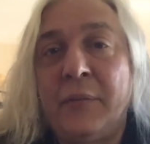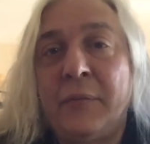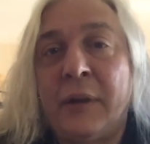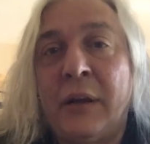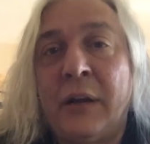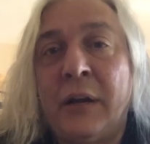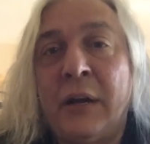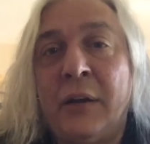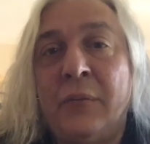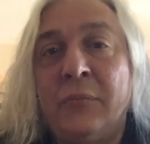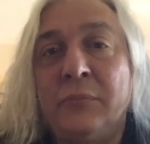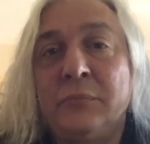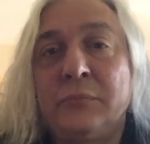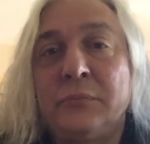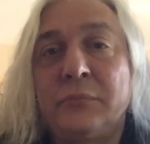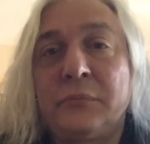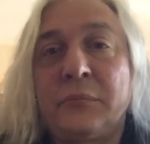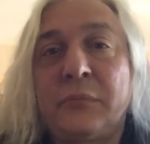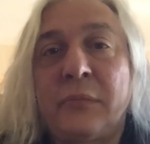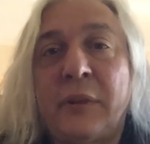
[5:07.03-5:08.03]
uh,
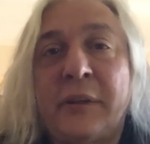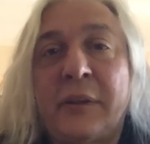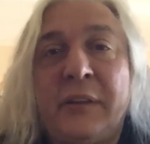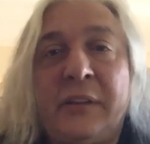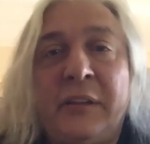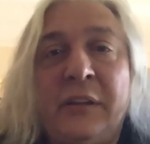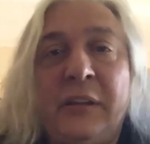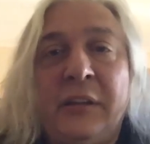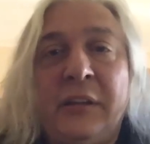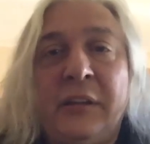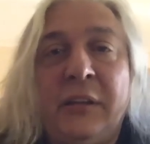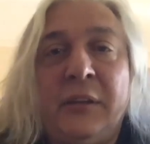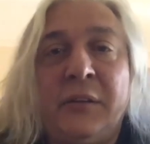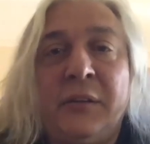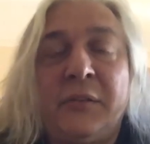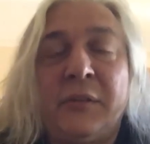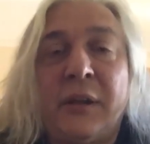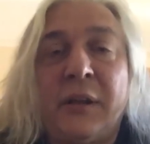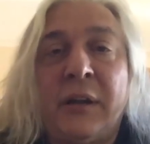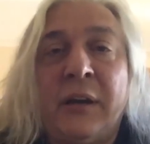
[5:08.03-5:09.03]
the
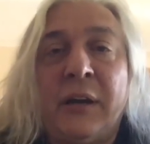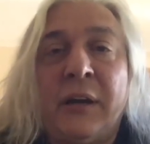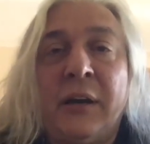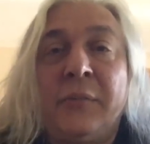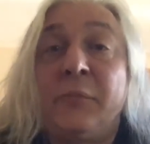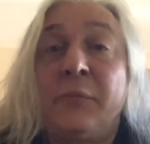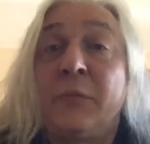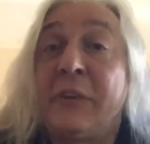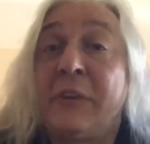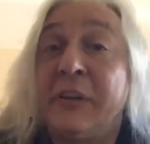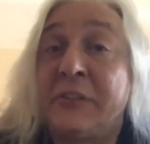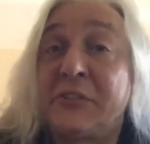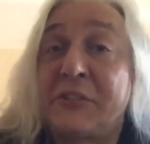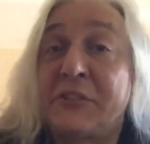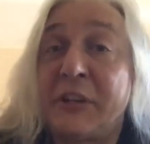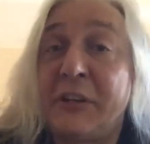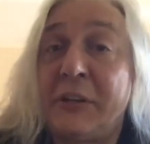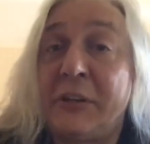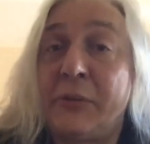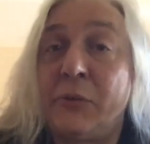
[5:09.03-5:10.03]
uh, the
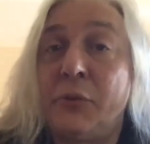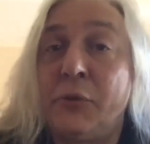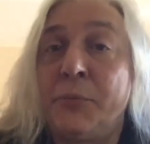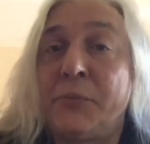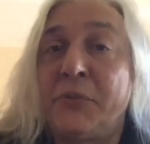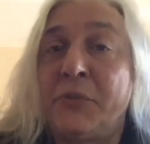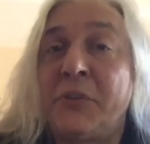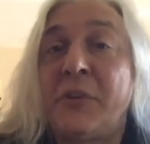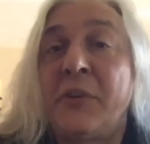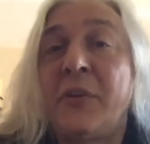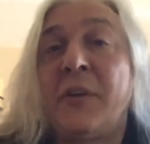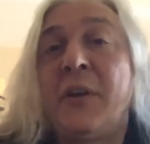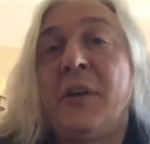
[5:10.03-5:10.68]
study groups,